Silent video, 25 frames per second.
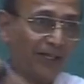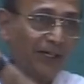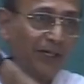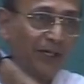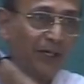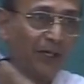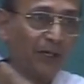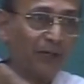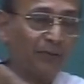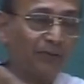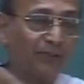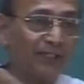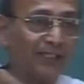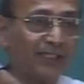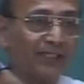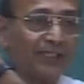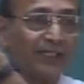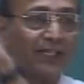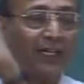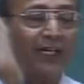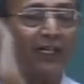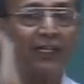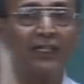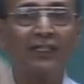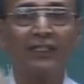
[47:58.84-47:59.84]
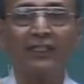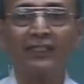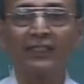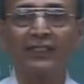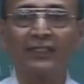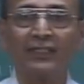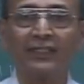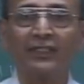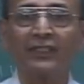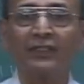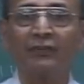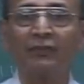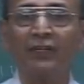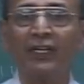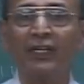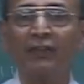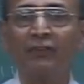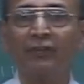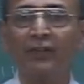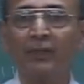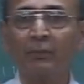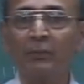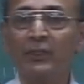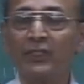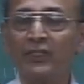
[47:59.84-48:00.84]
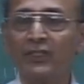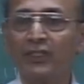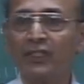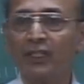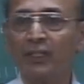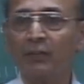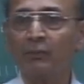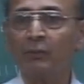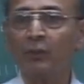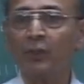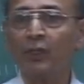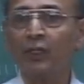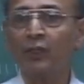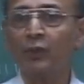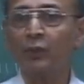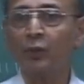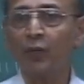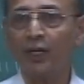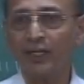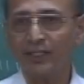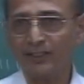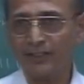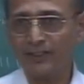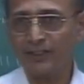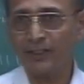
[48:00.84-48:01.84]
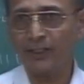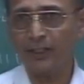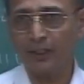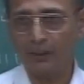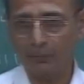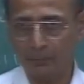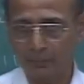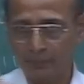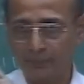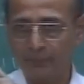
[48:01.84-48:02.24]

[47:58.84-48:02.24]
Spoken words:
of this kind. This is a very famous theorem called Turan's theorem.